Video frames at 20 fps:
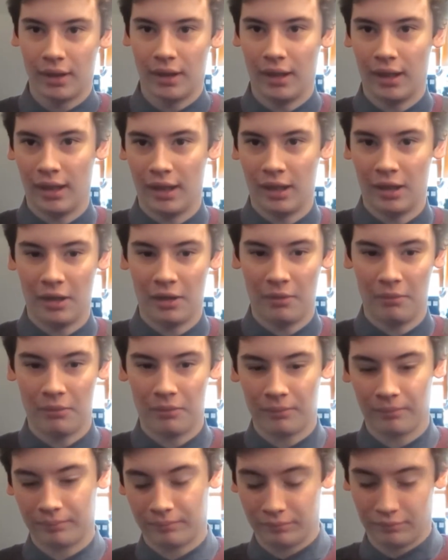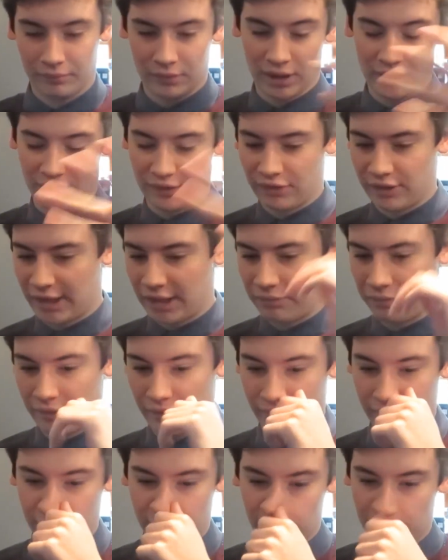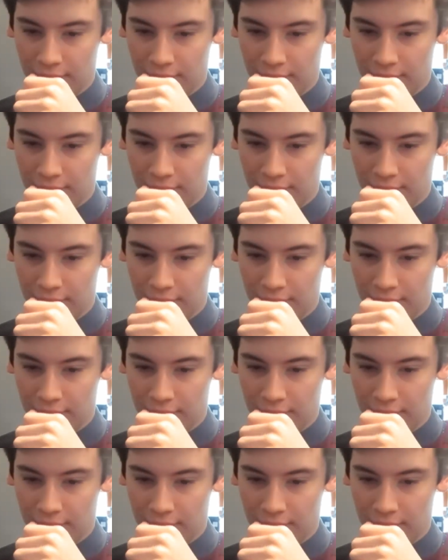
as I said, with